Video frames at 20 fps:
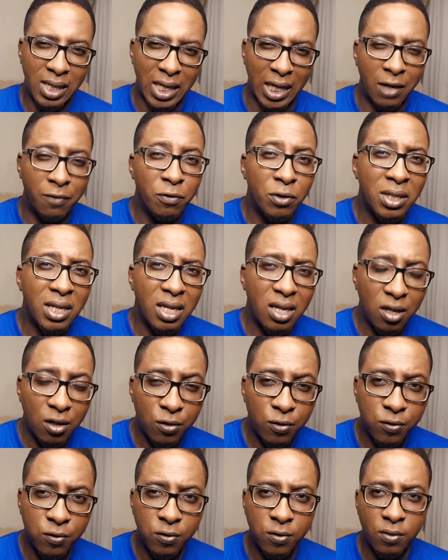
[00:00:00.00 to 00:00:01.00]
even
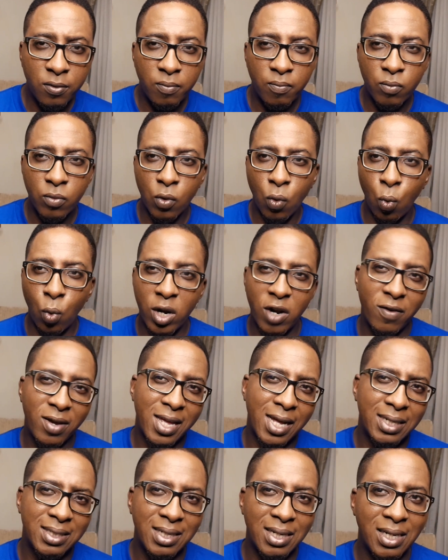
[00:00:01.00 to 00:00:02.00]
if whatever
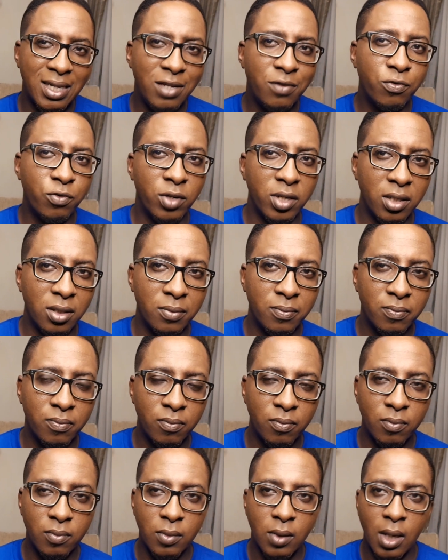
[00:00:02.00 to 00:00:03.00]
you're delivering
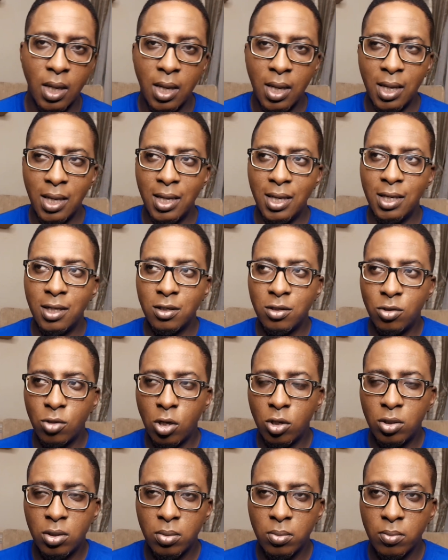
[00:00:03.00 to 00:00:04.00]
is
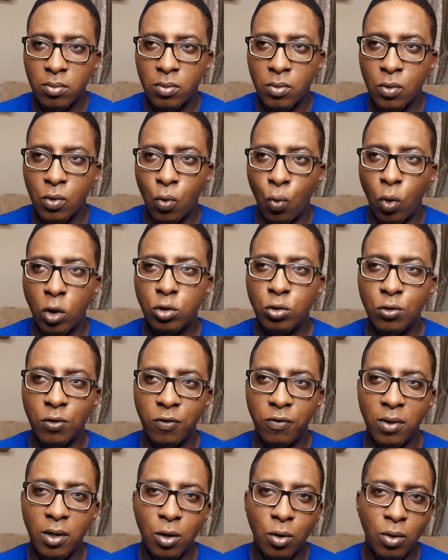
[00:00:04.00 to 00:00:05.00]
not what you
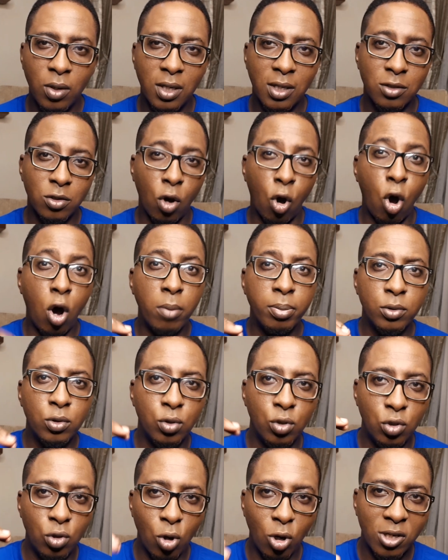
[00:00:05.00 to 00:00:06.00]
feel is up
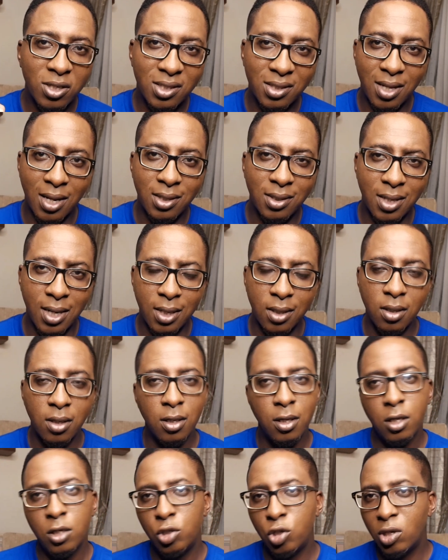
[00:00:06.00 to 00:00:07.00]
to your standard,
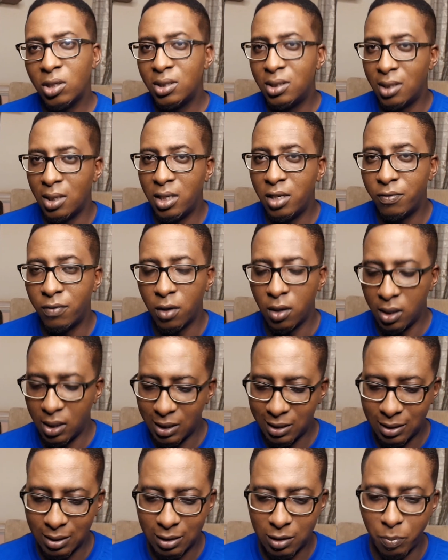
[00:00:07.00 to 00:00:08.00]
just deliver.
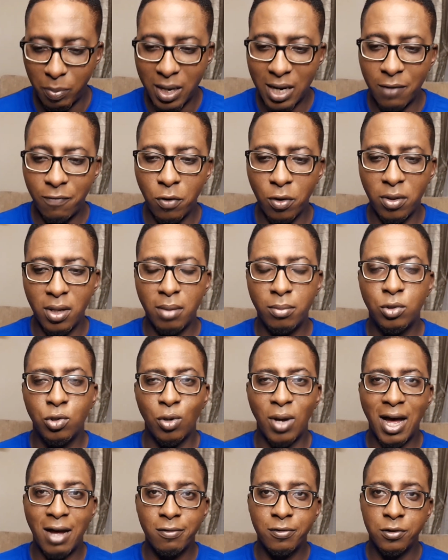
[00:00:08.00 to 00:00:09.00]
It's better for them to
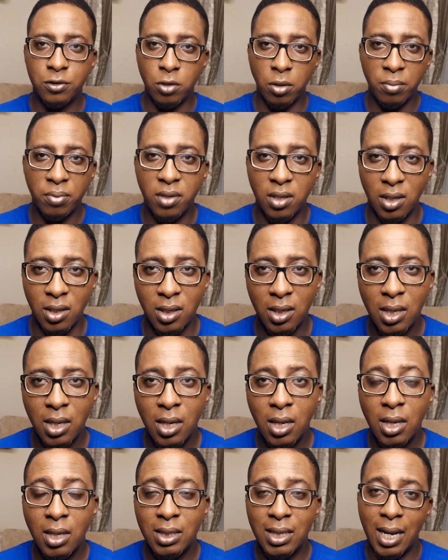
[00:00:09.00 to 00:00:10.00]
have something
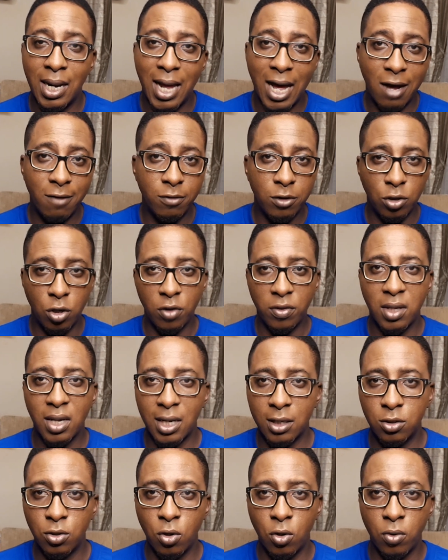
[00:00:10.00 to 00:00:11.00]
than have nothing
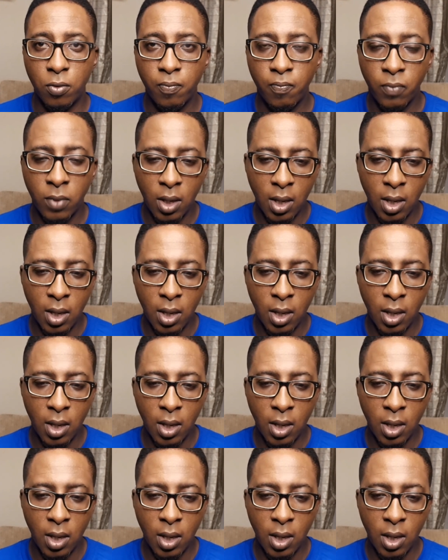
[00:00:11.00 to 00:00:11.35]
at all.